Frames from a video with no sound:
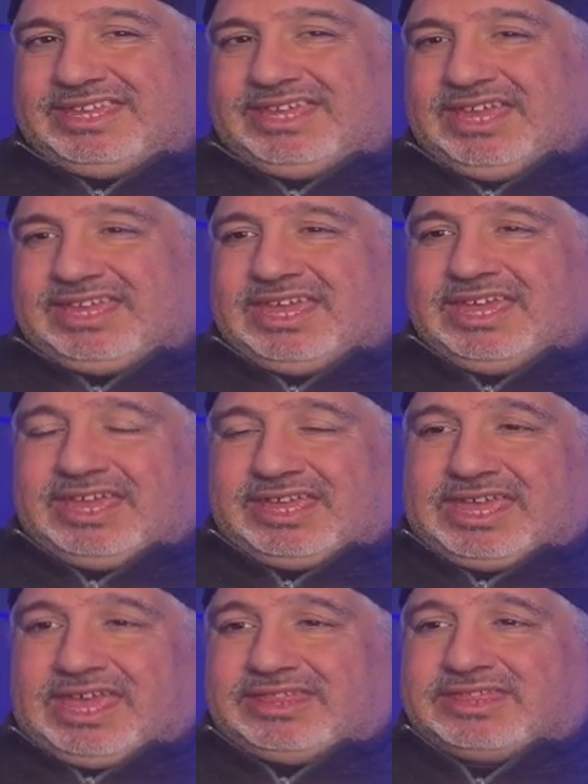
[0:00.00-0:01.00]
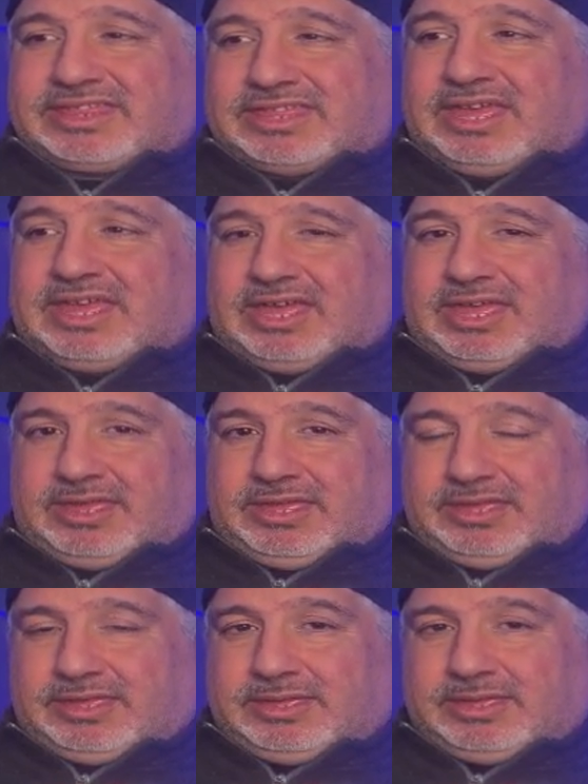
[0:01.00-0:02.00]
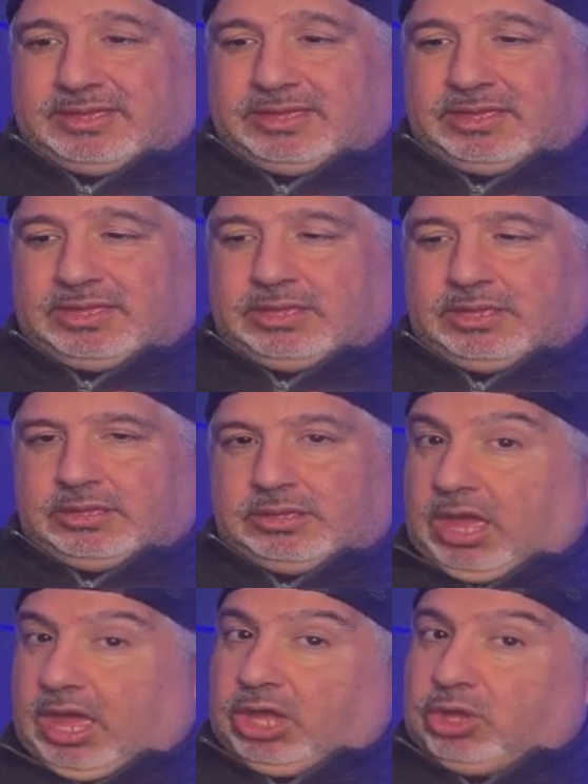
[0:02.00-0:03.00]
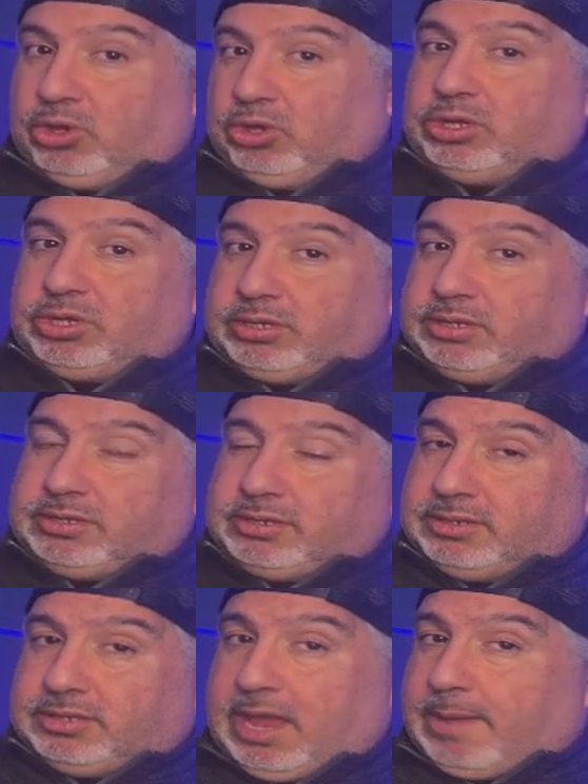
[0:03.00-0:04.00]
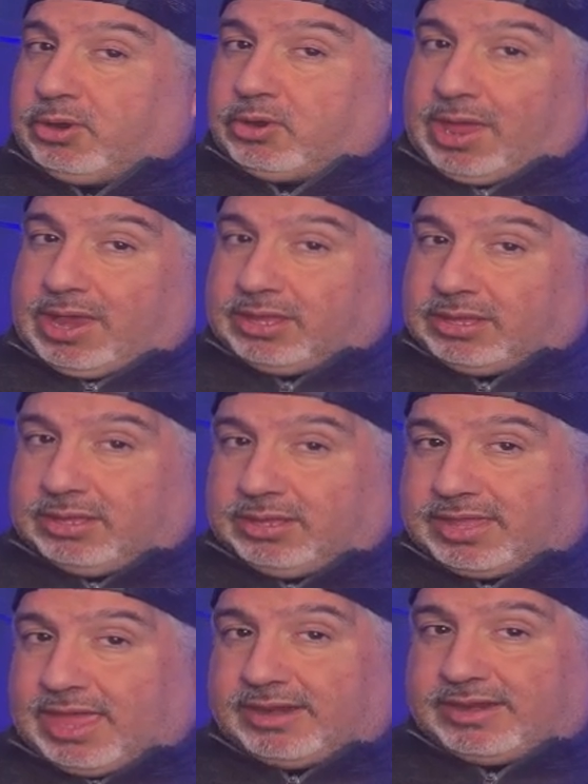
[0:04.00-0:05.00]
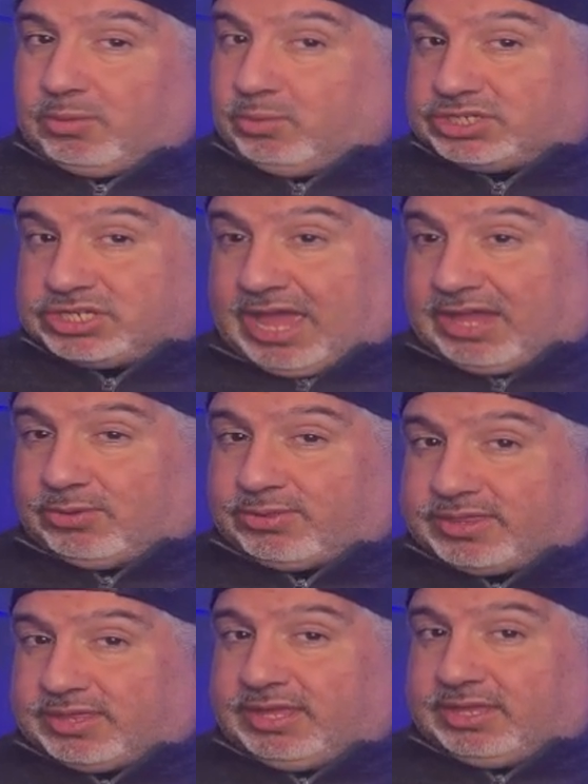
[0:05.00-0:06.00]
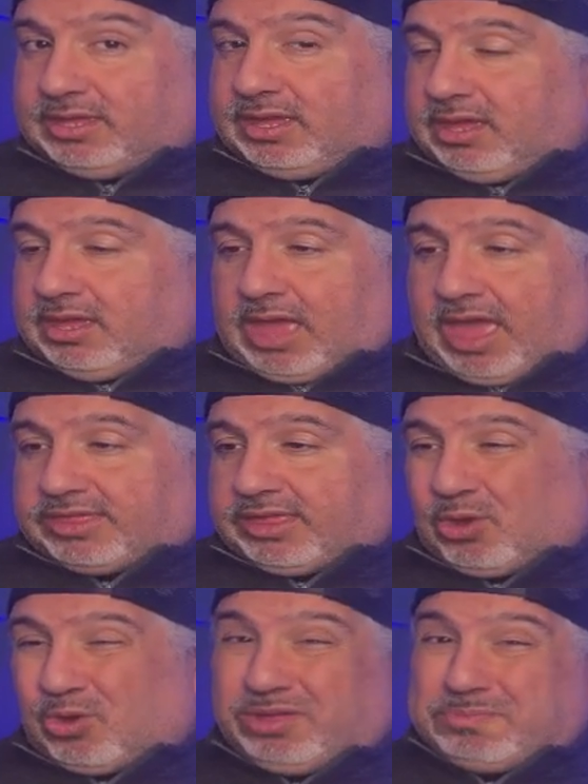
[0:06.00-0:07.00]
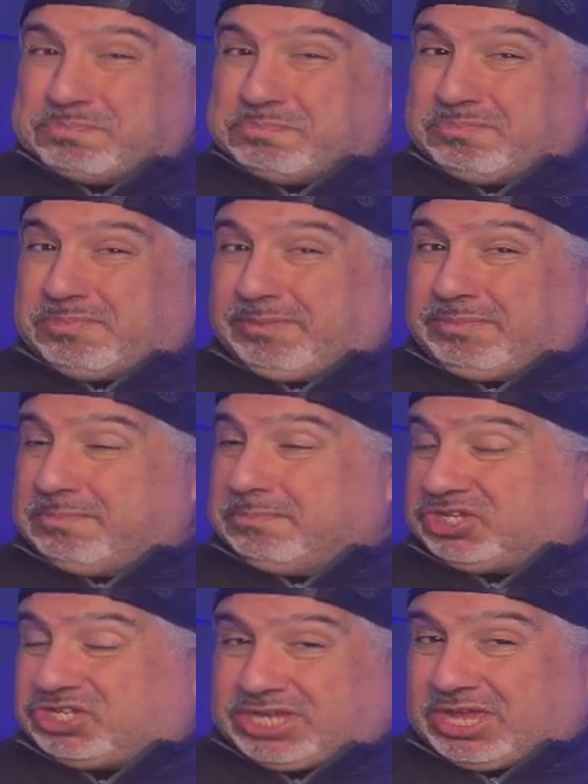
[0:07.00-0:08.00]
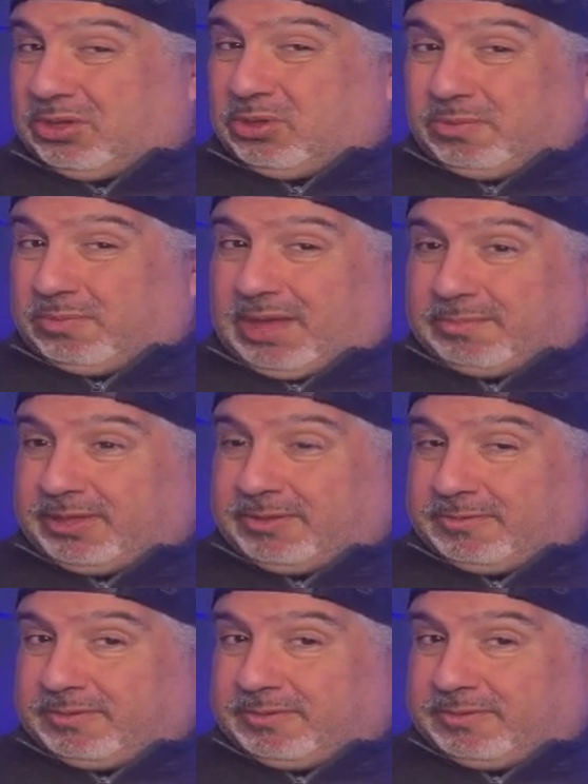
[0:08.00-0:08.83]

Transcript: against uh, a good Democratic candidate, which I don't see. I think only maybe Michelle Obama